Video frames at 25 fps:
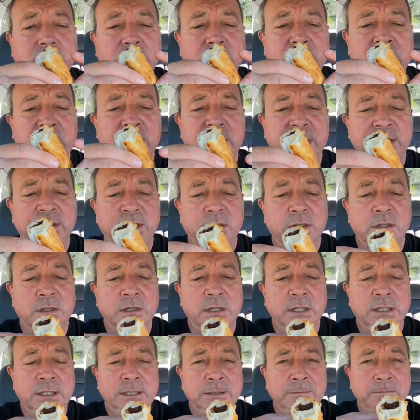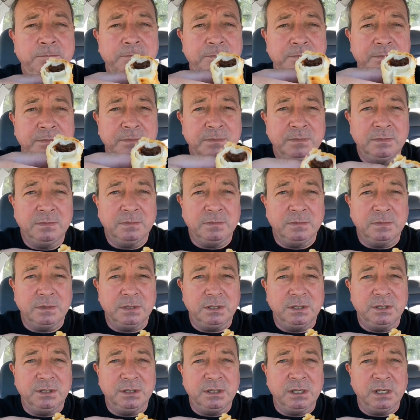this guy
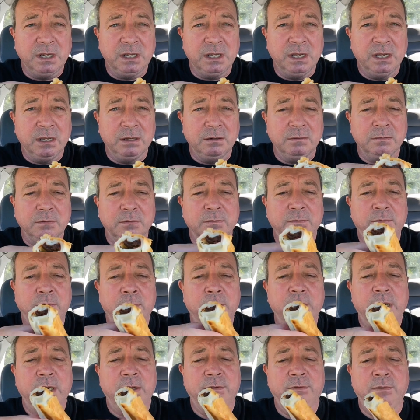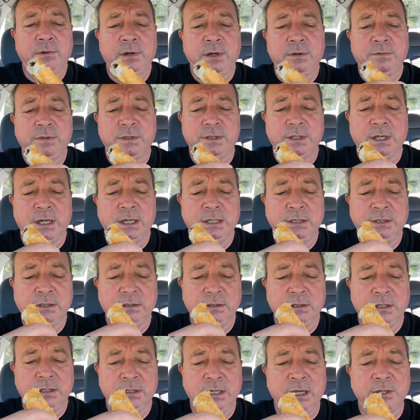is going to get 4 out of 5 for
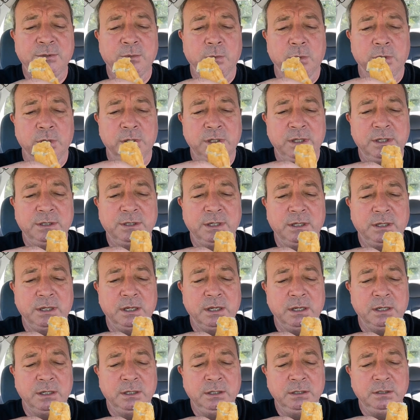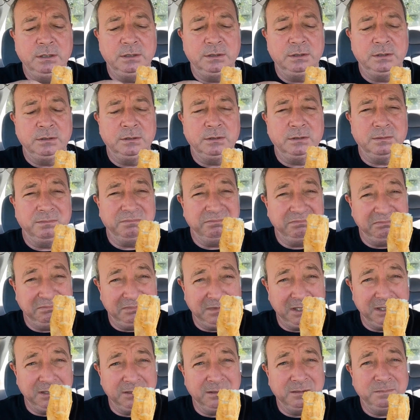taste. It does work, it's okay. It's not,
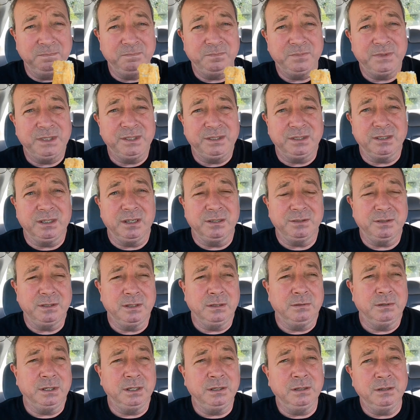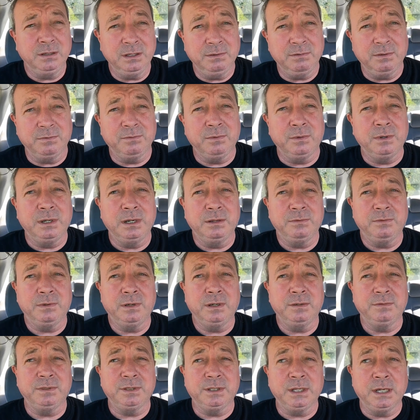you know, disgusting or anything. I'll give it 4 out of
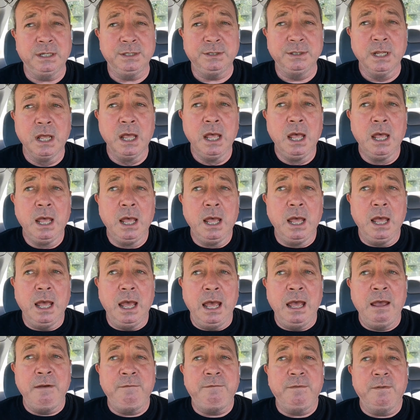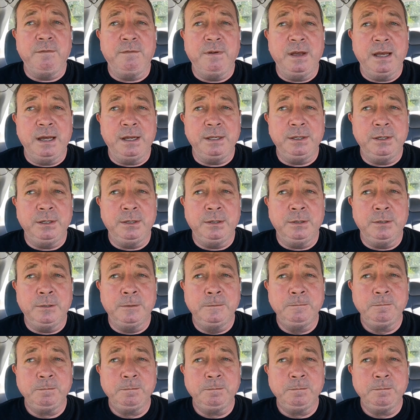5 for taste. And for value,